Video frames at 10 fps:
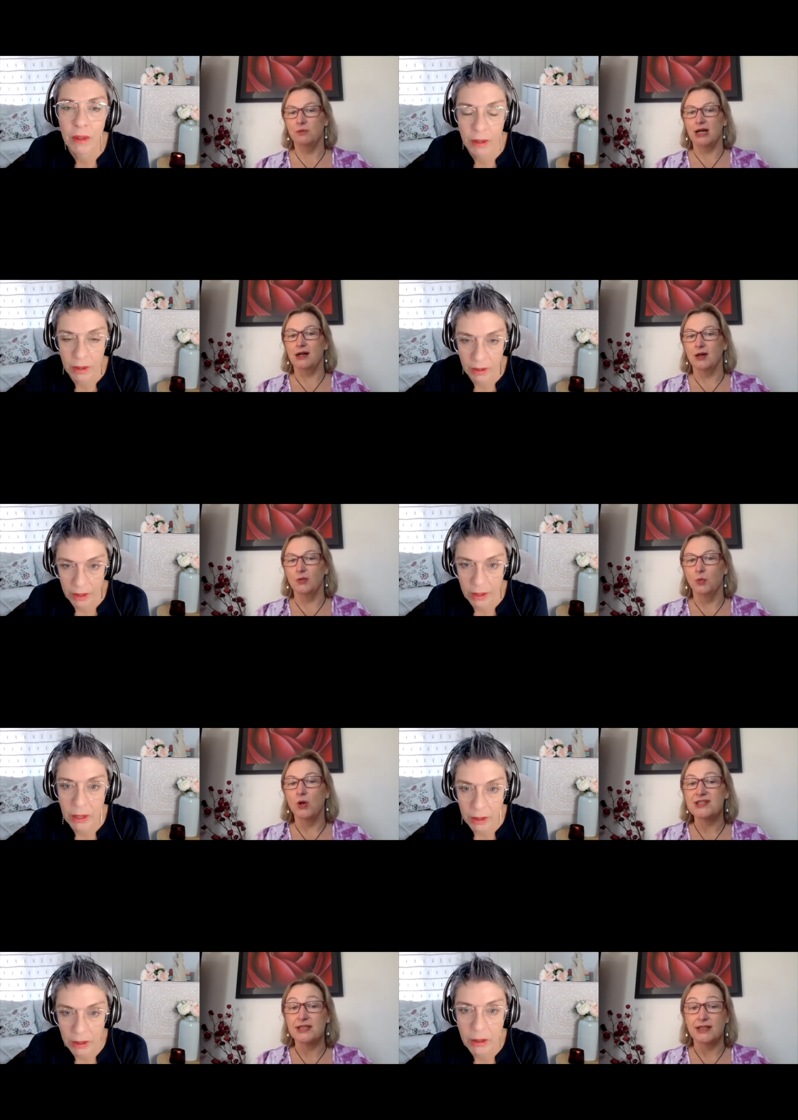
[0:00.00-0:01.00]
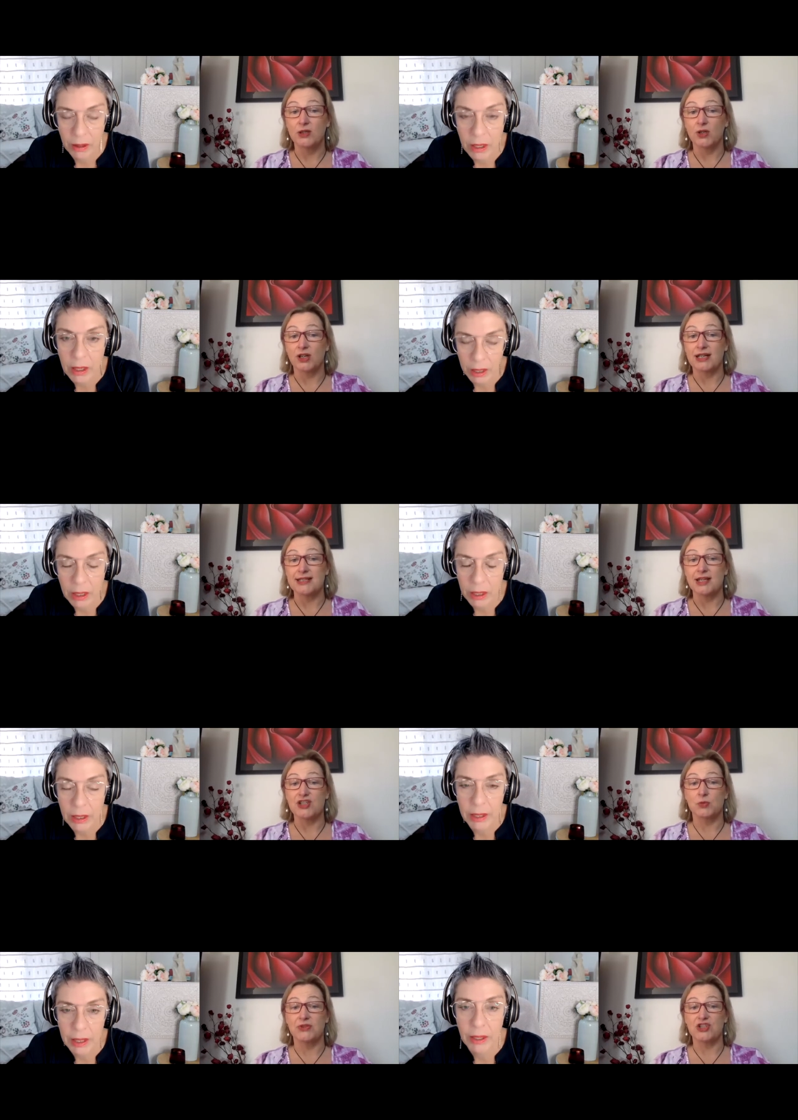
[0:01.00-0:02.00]
Speaker 1: um, was in the
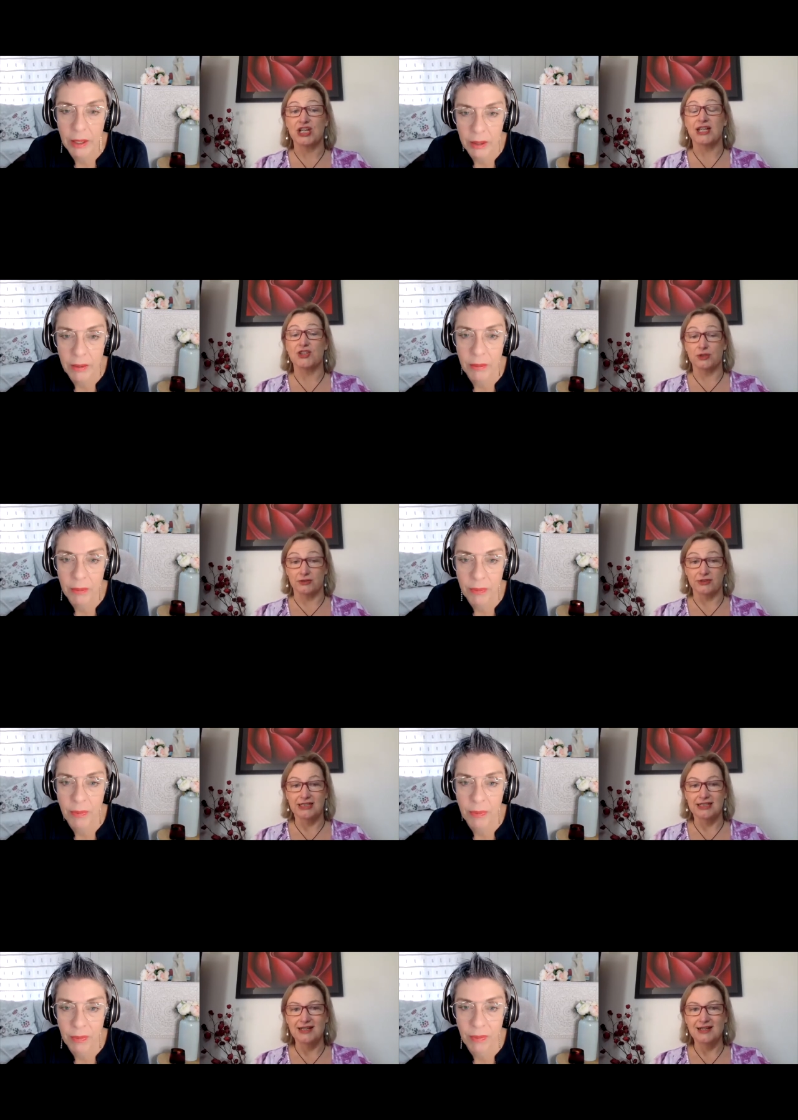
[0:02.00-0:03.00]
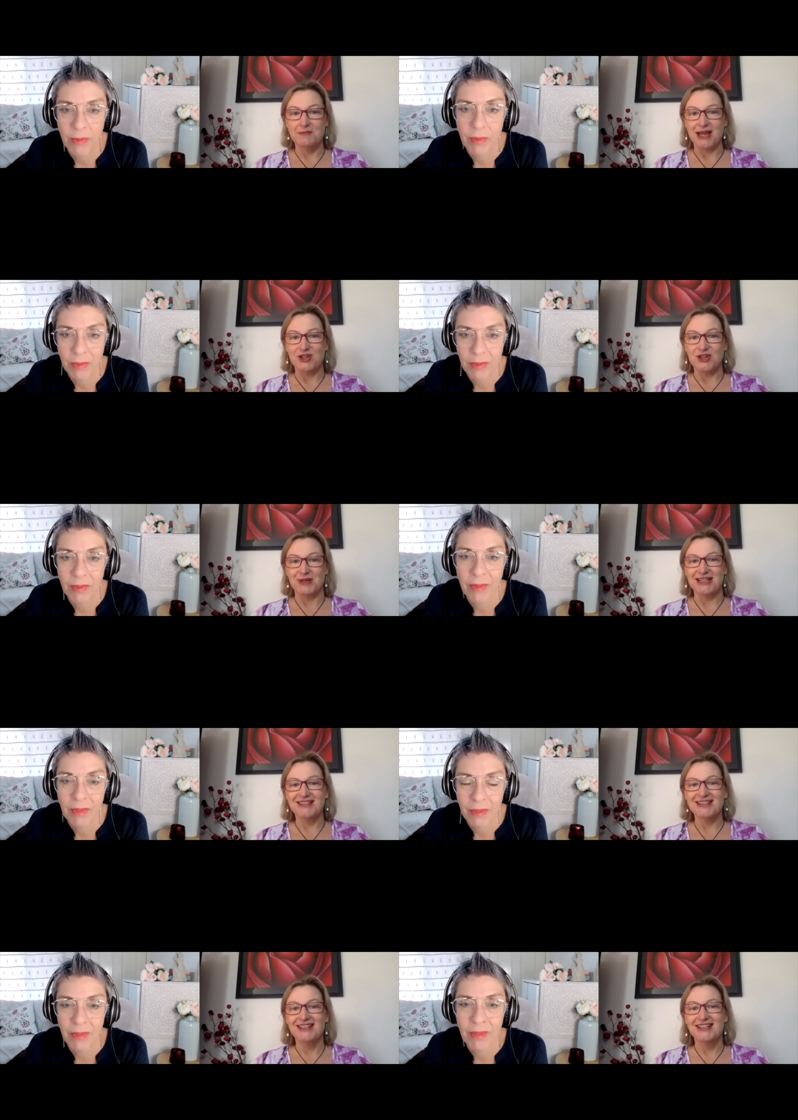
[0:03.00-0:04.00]
organization with the change of management,
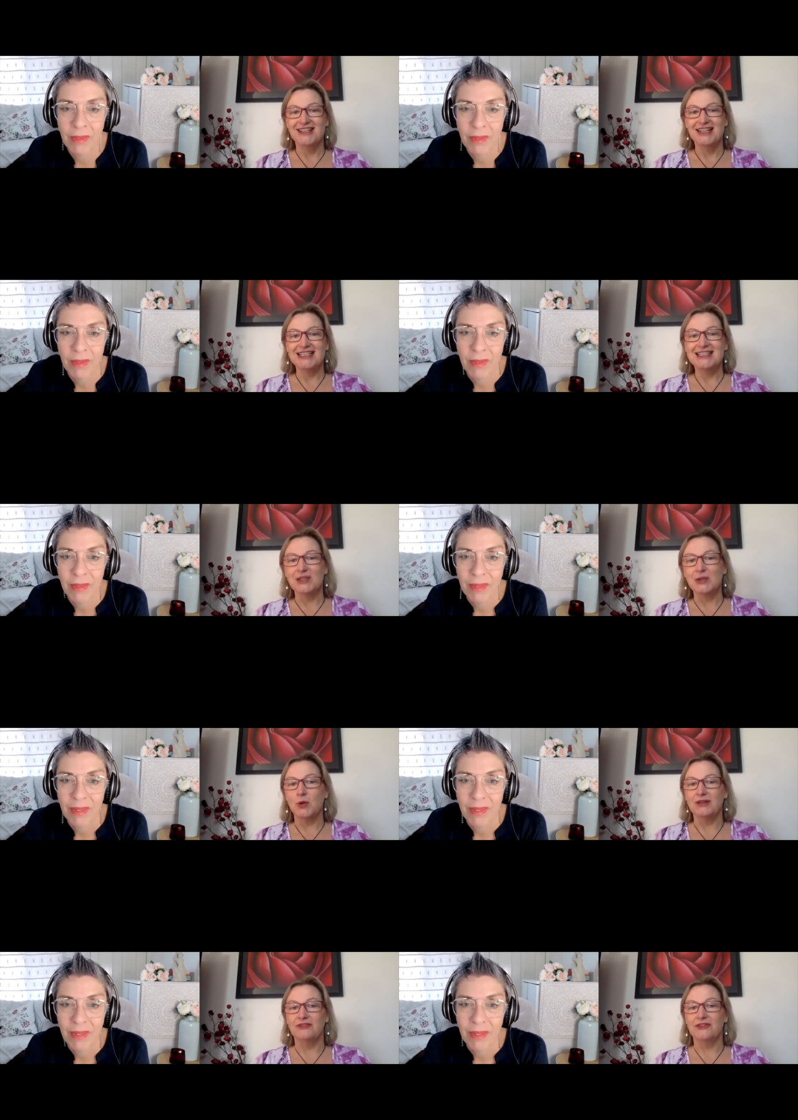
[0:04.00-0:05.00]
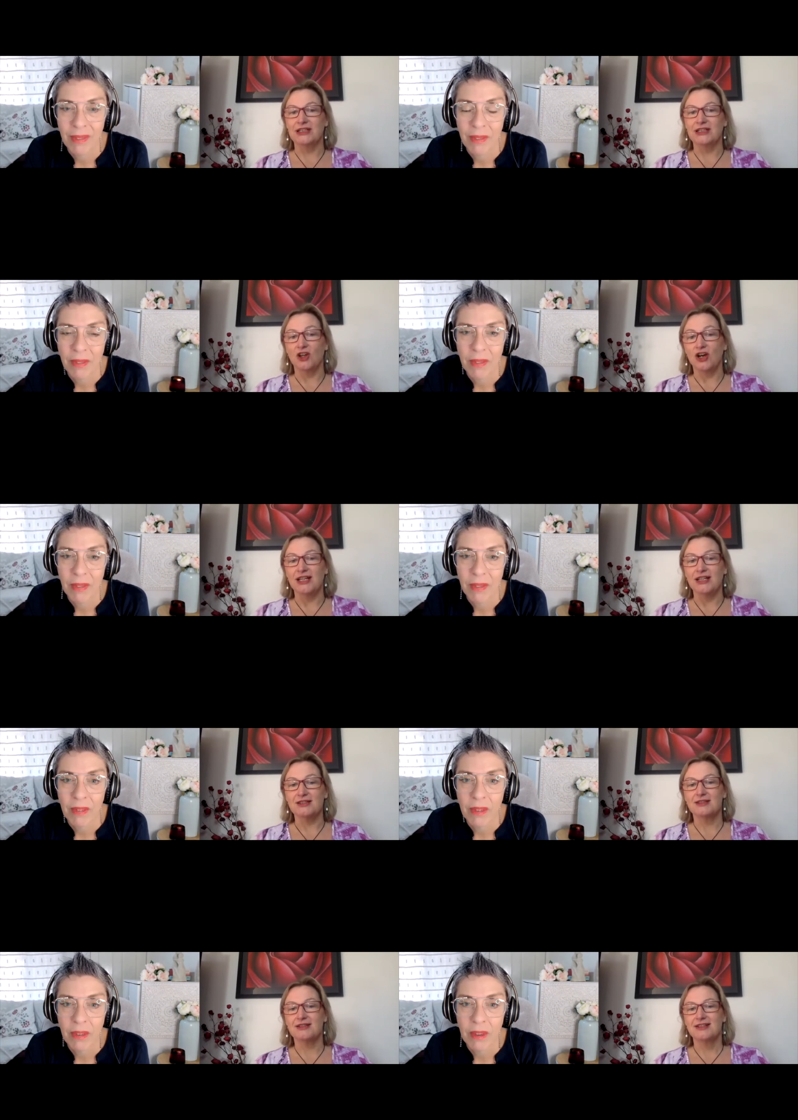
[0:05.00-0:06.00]
it didn't quite feel aligned.
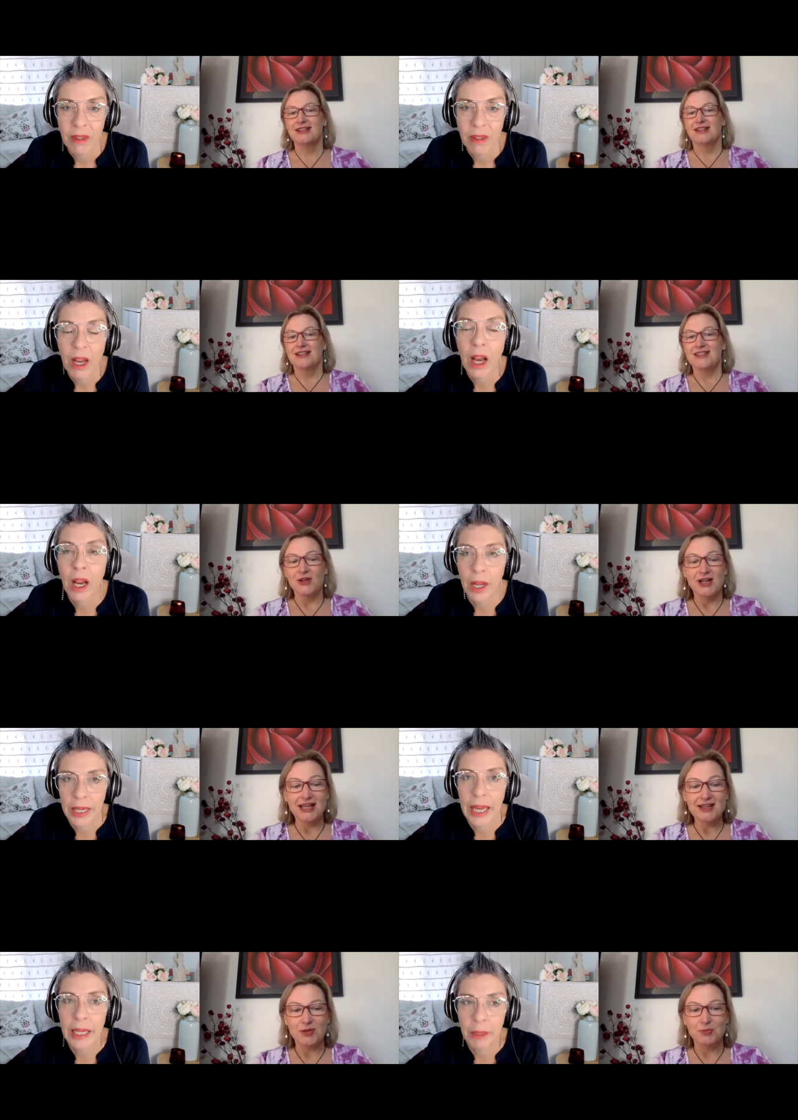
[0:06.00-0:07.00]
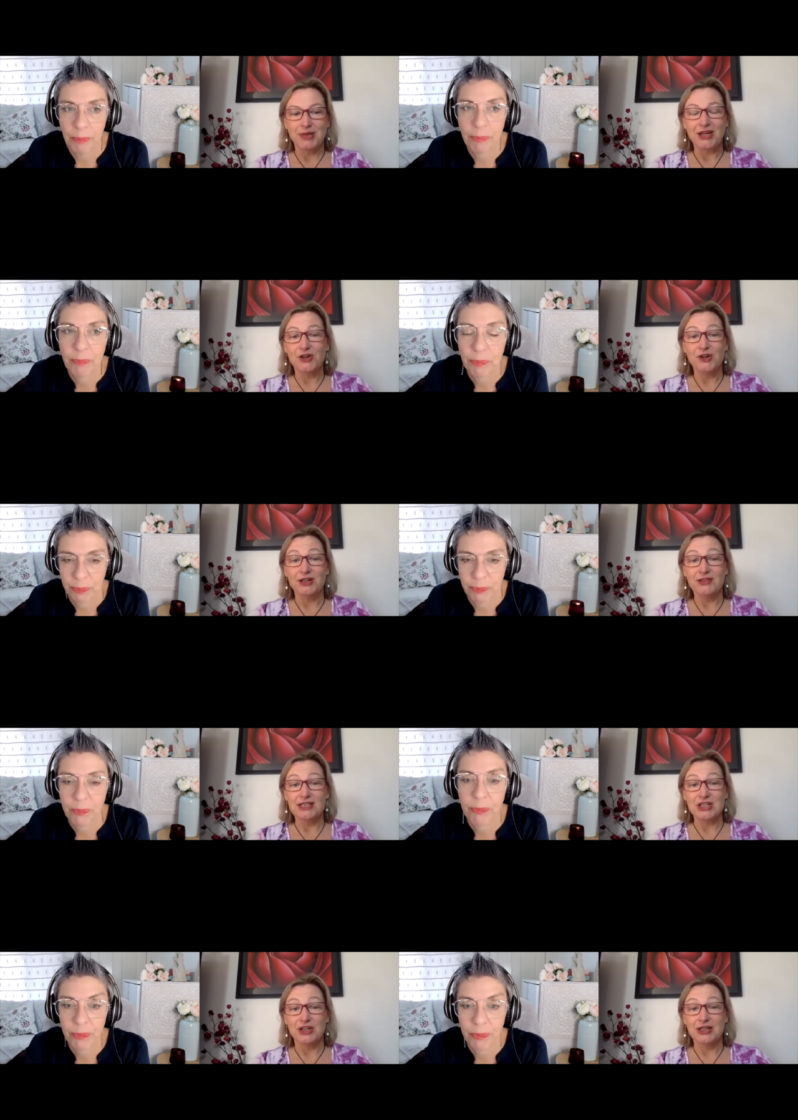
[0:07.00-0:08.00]
Oh. So ah. I had a competitor at the
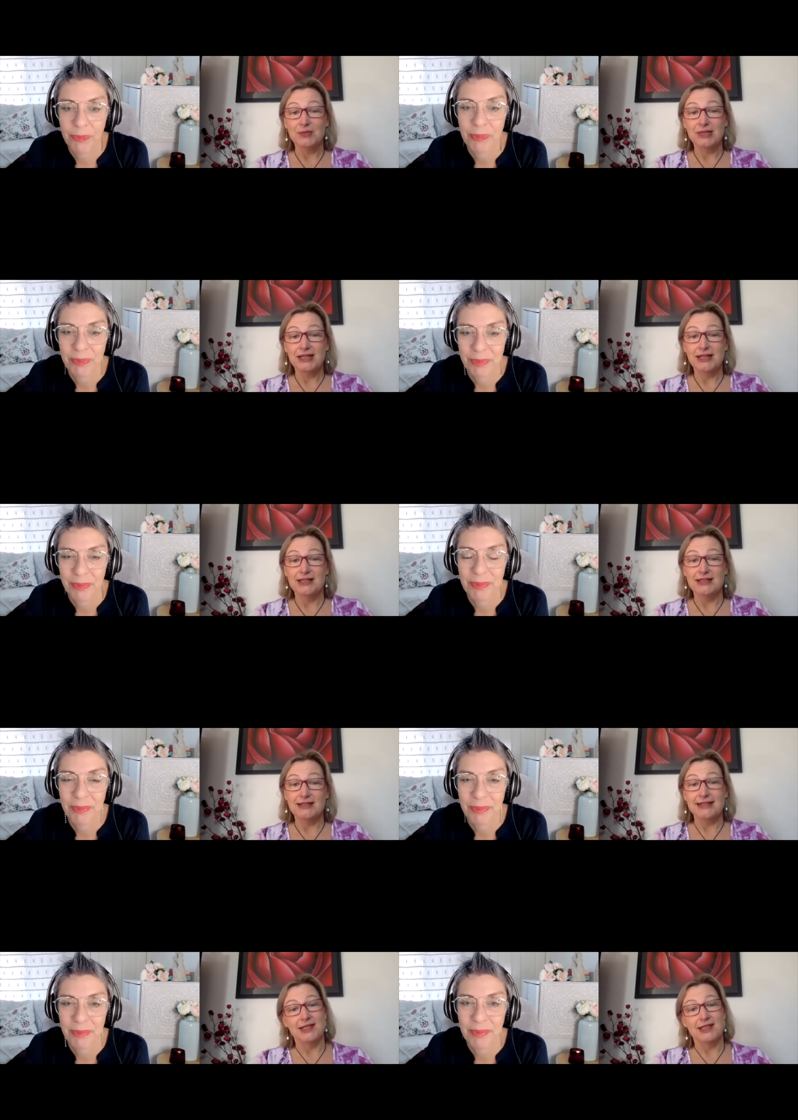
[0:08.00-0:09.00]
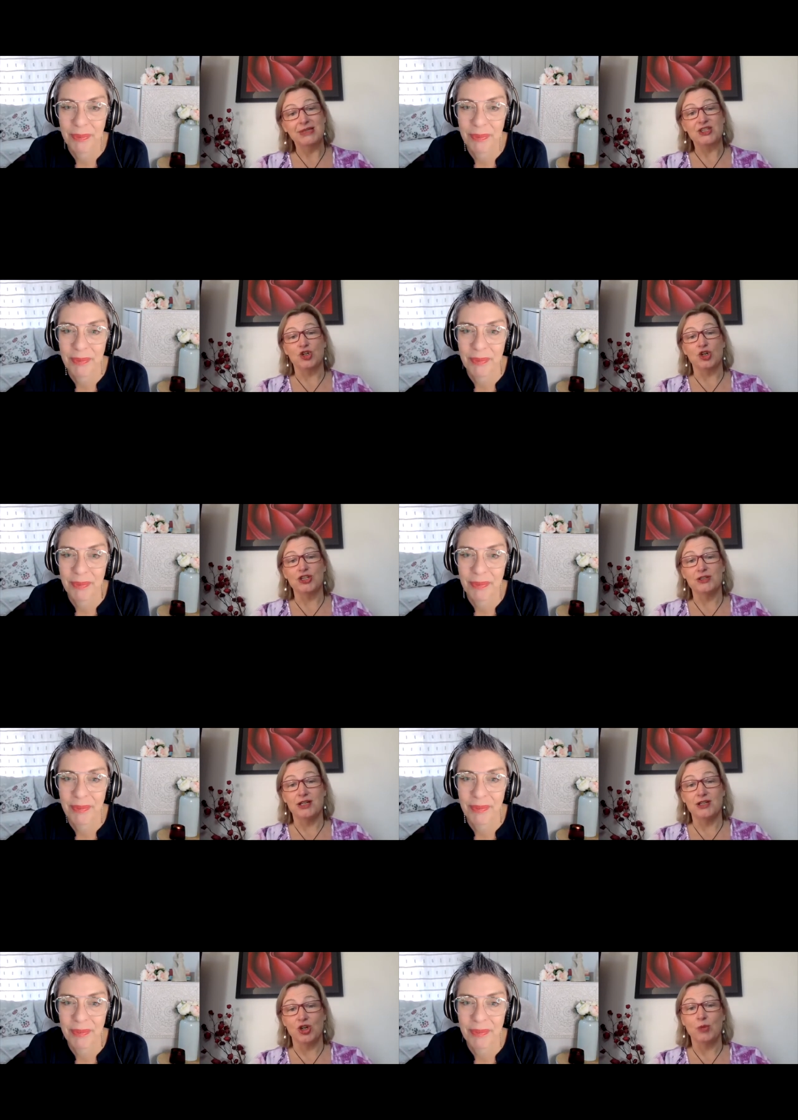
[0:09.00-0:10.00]
time, and they sent me a job a
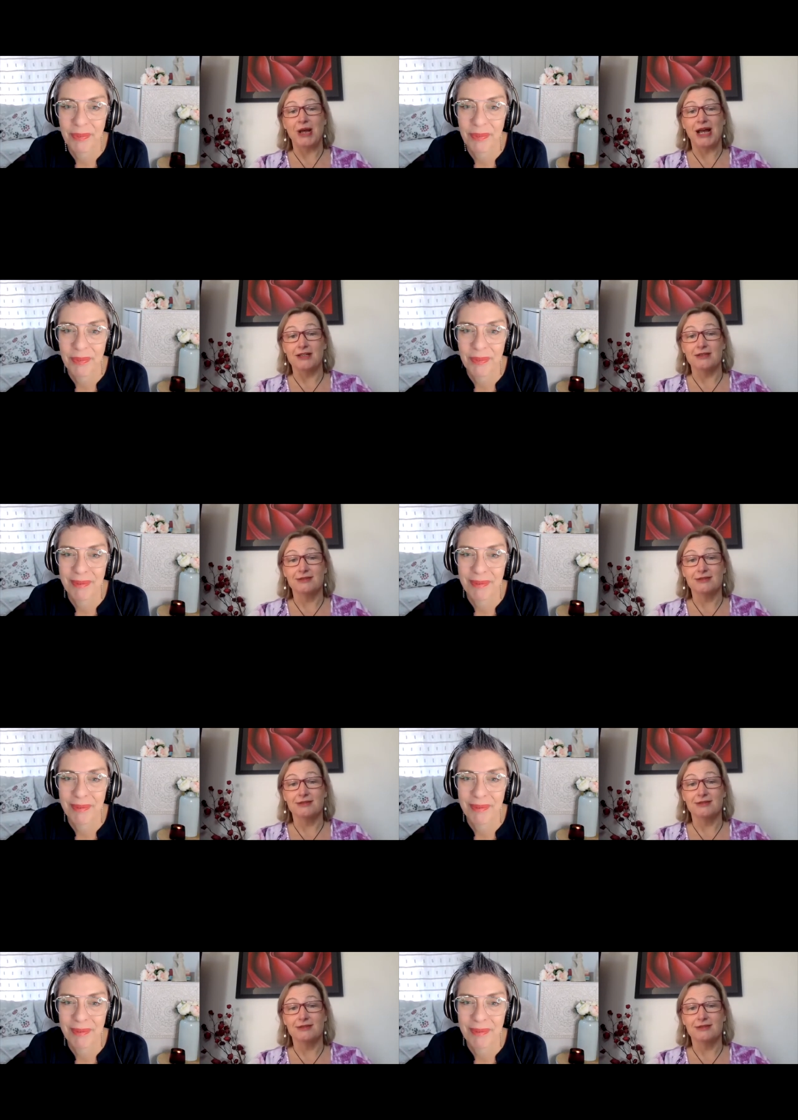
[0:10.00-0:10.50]
job ad